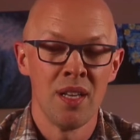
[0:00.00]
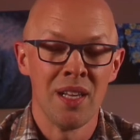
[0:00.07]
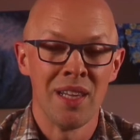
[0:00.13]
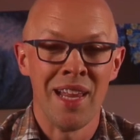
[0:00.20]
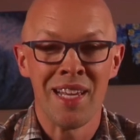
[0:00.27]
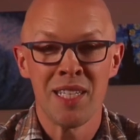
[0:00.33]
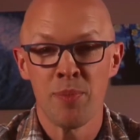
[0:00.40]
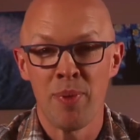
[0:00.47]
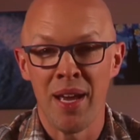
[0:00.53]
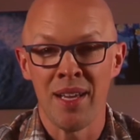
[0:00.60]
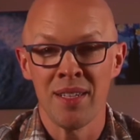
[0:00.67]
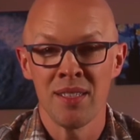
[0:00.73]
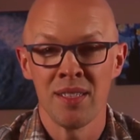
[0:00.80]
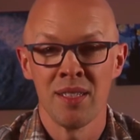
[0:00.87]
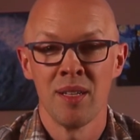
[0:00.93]

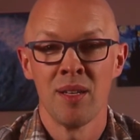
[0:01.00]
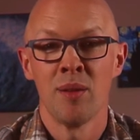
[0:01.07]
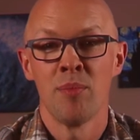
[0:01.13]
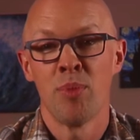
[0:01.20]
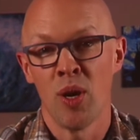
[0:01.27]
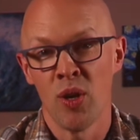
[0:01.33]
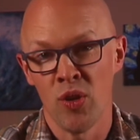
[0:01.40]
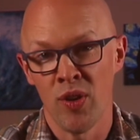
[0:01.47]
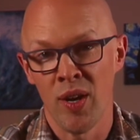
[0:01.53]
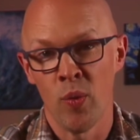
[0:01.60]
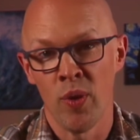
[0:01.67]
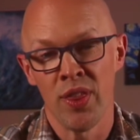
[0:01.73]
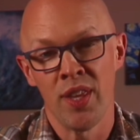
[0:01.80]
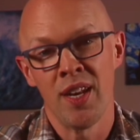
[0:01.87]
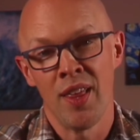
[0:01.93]
LastPass, partnering
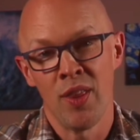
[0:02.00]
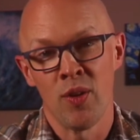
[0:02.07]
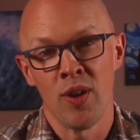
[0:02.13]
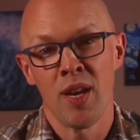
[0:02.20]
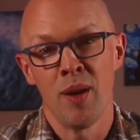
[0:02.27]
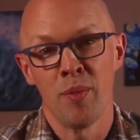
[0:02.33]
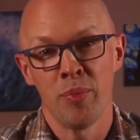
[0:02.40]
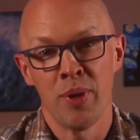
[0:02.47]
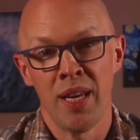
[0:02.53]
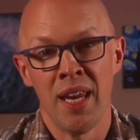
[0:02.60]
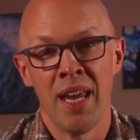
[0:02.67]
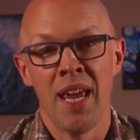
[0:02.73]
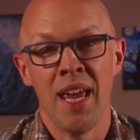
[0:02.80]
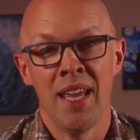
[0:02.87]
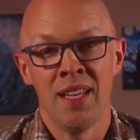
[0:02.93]
with another
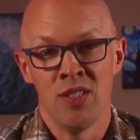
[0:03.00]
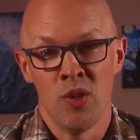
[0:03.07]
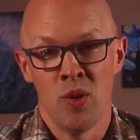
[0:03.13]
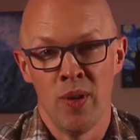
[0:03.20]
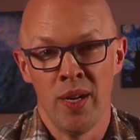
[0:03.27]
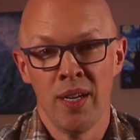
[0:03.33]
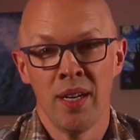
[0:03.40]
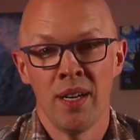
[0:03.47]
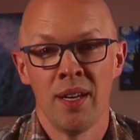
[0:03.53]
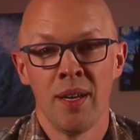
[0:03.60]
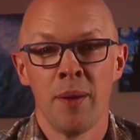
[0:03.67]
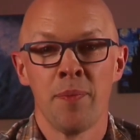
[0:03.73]
company, Enzoic,